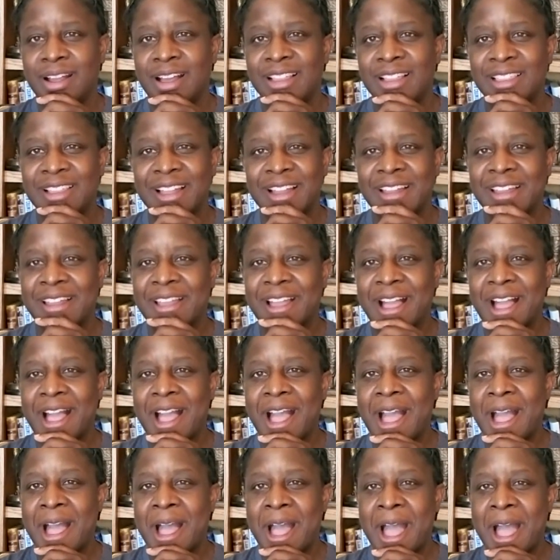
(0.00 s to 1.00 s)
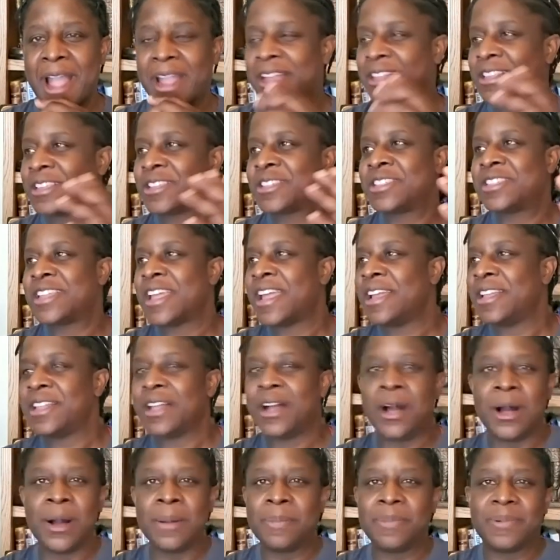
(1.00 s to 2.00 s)
Like, I could have stayed
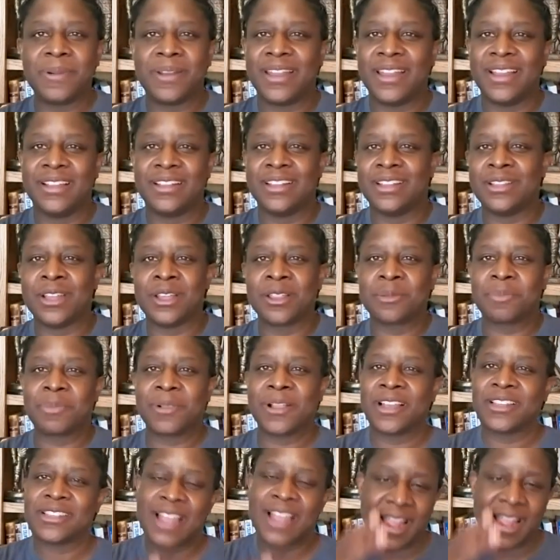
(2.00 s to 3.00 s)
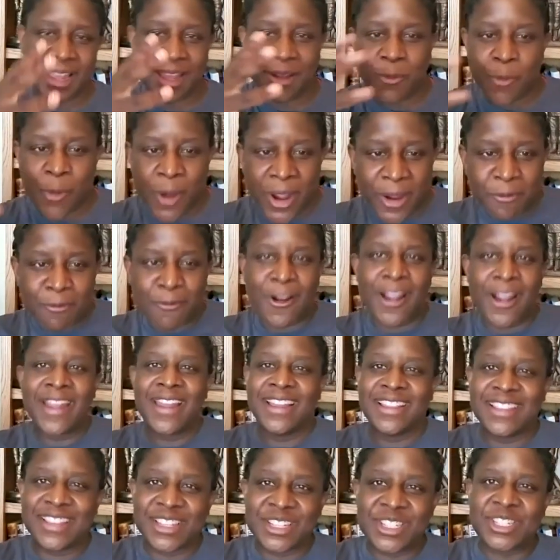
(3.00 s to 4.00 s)
up in another place. I went right
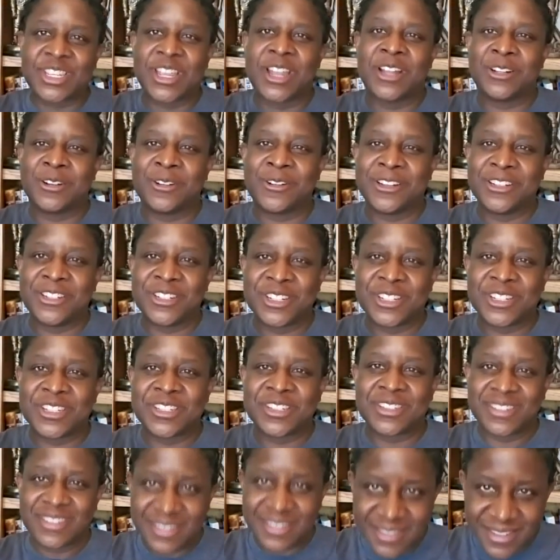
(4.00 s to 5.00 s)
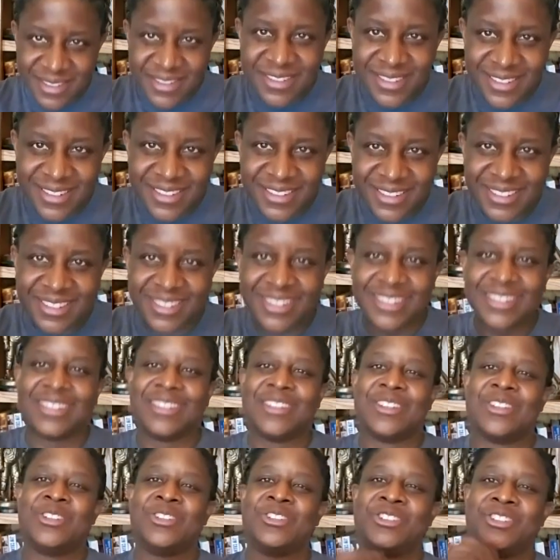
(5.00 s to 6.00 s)
in the center and just
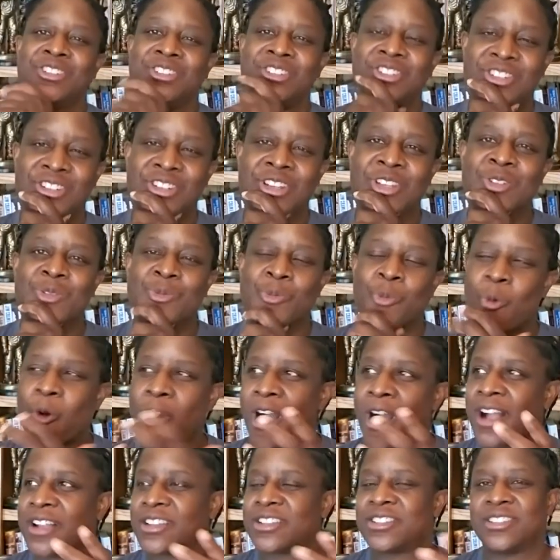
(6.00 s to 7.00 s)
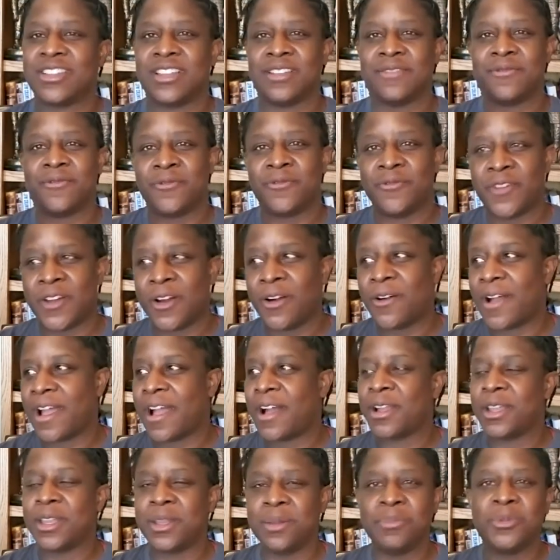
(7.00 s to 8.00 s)
just watched and felt
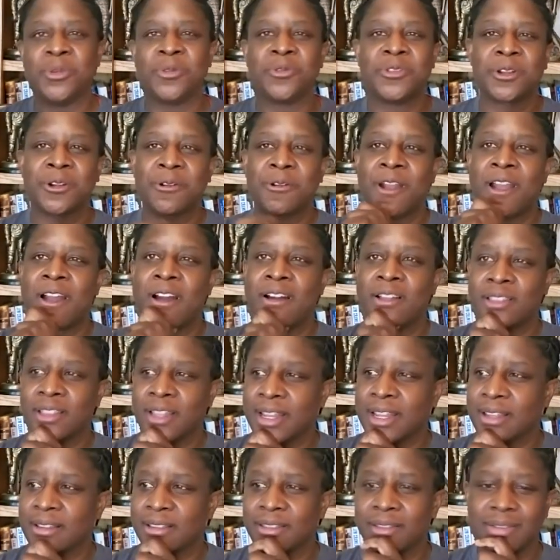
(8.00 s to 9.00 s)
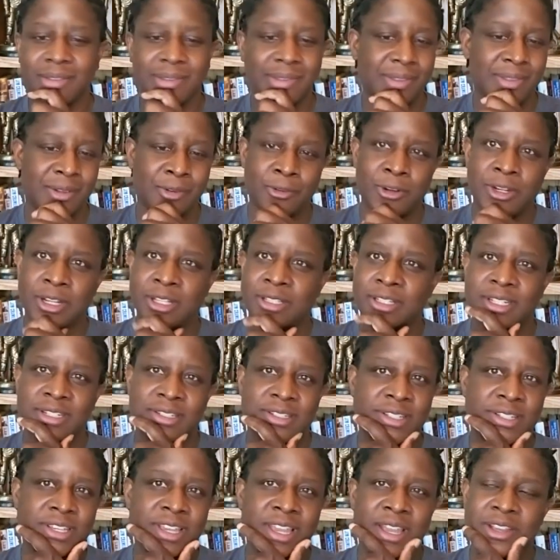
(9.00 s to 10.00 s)
how he moved the crowd. Like the
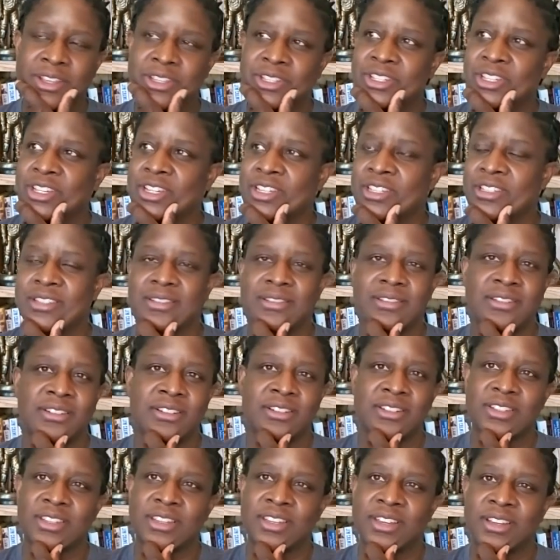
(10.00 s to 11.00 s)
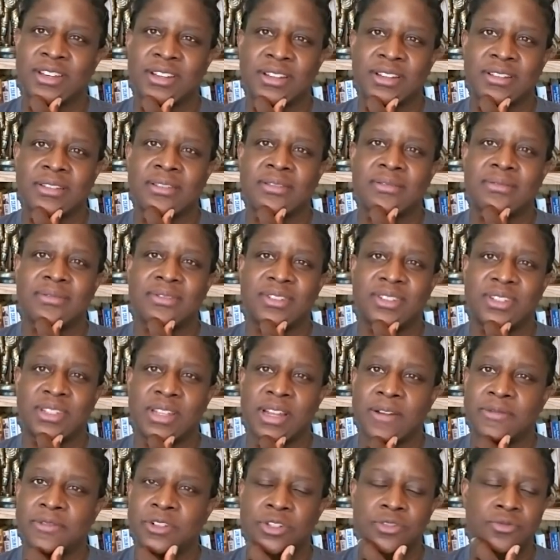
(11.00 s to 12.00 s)
realness is good, just good
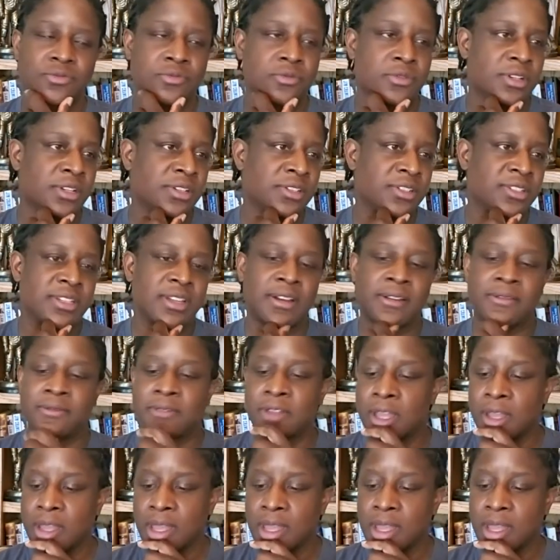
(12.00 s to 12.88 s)
stuff, just real stuff.